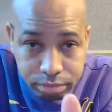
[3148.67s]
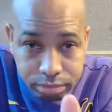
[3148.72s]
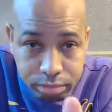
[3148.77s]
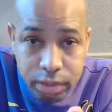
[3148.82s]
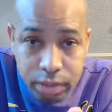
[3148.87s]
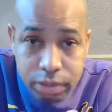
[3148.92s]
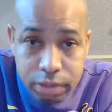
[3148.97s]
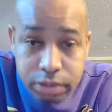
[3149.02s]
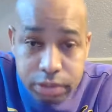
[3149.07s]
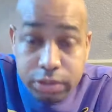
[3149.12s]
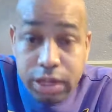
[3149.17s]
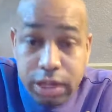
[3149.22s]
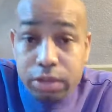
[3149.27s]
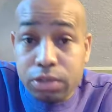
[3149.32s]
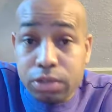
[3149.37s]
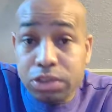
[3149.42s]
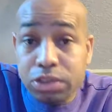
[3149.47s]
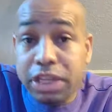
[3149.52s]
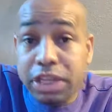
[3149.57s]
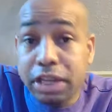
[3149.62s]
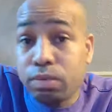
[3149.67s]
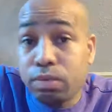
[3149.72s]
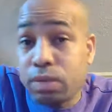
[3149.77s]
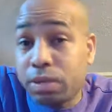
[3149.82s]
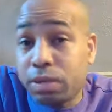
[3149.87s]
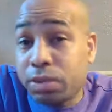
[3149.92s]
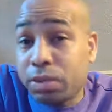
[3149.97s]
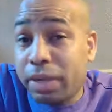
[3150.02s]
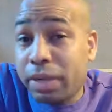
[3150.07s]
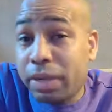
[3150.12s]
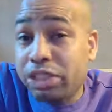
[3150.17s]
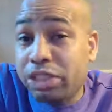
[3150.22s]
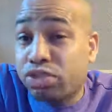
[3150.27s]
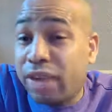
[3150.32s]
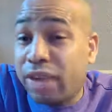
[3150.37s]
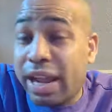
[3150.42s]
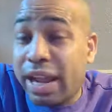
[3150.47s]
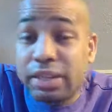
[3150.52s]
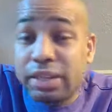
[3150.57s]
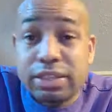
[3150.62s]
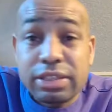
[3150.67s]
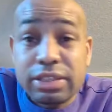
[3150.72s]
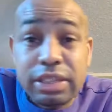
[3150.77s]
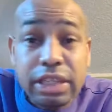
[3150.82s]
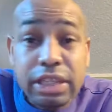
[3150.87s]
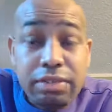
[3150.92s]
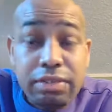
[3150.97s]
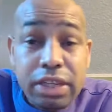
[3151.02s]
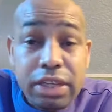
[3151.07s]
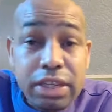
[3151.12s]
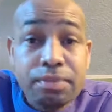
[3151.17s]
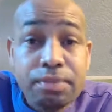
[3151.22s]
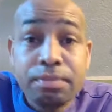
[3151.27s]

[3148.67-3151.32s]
So y'all go check 108 Dragons TV.